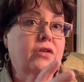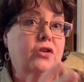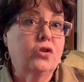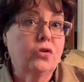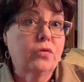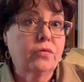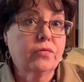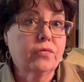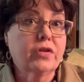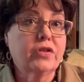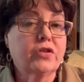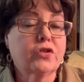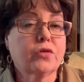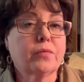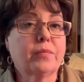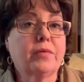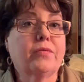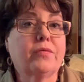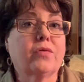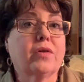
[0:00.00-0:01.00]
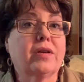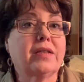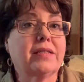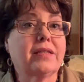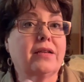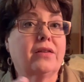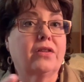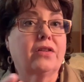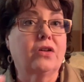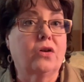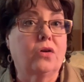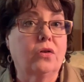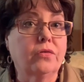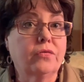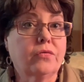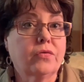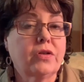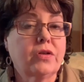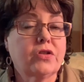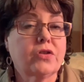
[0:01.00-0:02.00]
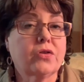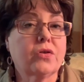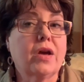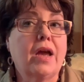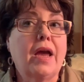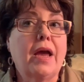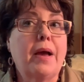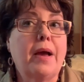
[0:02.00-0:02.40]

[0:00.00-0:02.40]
new freezer before I sell the old freezer.